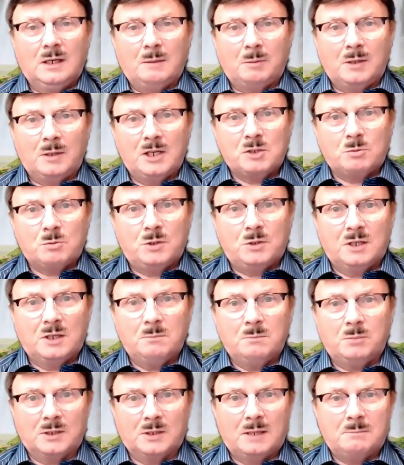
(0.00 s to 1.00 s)
place where you can
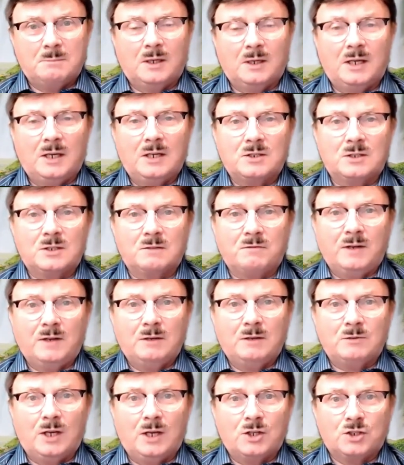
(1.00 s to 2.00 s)
put that money into the
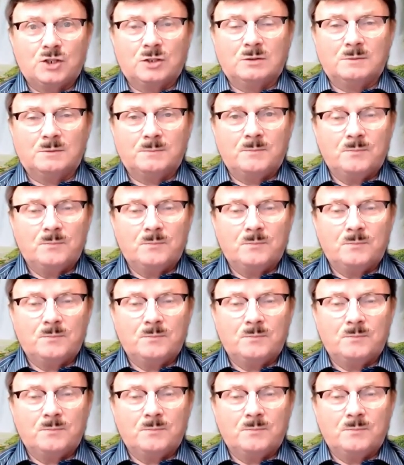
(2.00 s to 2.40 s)
foundation.